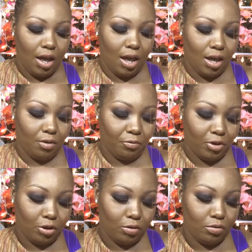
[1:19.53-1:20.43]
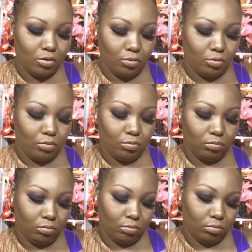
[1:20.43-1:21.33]
and for those who
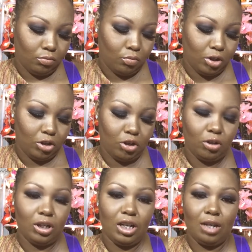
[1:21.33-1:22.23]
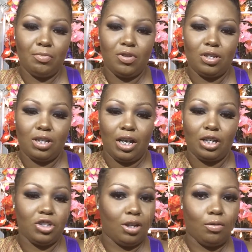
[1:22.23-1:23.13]
want to know the name of this
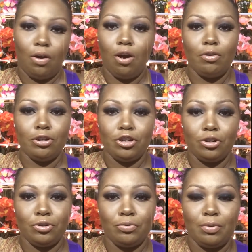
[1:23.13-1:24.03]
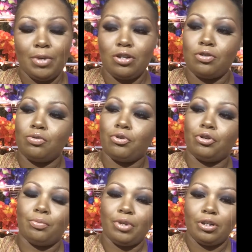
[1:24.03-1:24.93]
eyeshadow, I already showed you in my
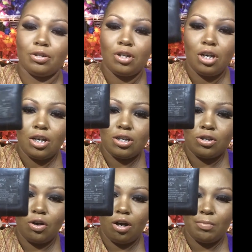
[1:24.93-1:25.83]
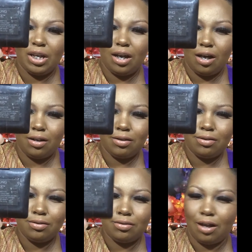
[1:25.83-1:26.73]
tutorial, but it's called Mekong.
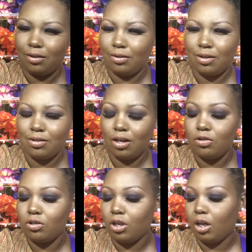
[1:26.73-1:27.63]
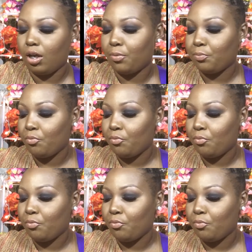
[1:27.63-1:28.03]
I think that's how you say it.